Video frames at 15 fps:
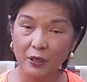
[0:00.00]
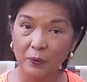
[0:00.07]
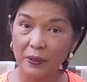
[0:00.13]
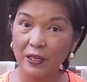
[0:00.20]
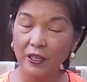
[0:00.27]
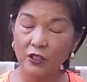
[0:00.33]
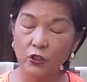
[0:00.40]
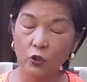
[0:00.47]
I
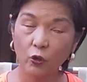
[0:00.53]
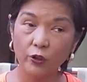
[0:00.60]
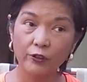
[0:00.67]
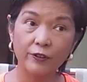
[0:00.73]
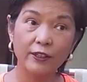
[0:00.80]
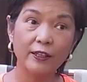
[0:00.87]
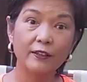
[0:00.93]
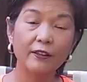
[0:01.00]
really enjoy
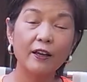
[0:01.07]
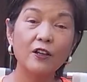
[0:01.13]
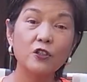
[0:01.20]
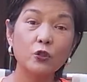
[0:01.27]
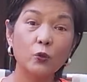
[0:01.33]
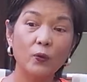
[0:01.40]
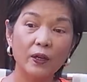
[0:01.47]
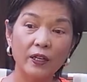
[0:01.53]
that,
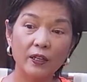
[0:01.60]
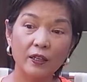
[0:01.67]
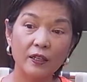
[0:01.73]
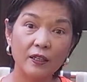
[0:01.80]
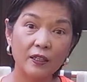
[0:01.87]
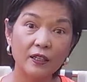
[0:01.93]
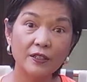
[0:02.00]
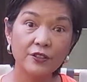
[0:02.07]
as well
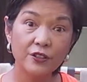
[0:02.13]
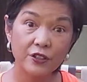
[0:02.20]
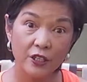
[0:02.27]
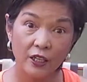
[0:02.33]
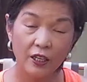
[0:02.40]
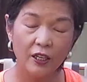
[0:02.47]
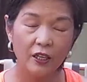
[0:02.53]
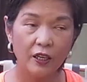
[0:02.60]
as
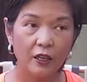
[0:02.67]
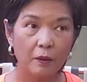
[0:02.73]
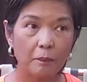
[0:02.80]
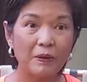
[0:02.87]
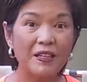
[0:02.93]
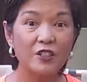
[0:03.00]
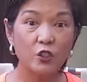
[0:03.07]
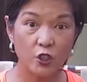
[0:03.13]

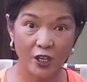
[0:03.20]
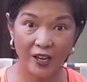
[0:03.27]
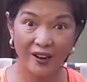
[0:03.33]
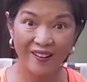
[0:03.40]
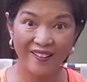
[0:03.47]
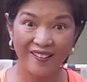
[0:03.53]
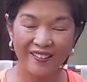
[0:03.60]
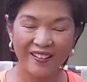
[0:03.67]
please
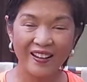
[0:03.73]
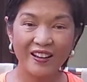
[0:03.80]
share.